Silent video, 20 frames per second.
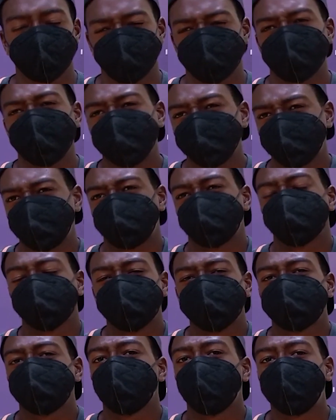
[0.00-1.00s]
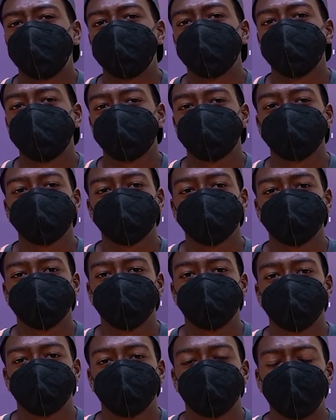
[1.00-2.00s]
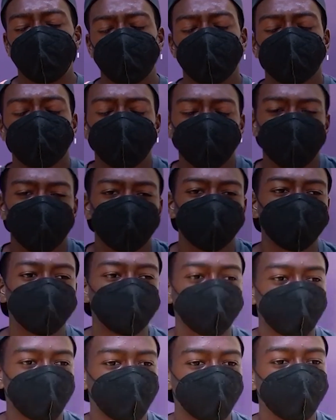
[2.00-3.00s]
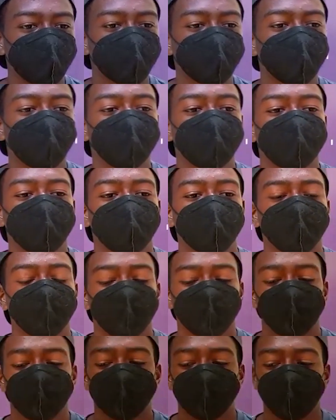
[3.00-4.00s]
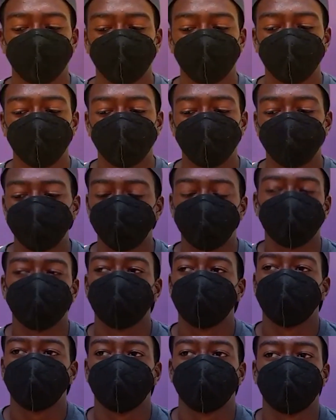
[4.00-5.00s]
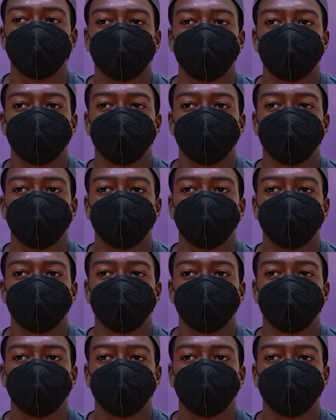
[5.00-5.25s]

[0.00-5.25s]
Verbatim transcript: that's the reason why I'm here. To uh, I already have a job, but you know,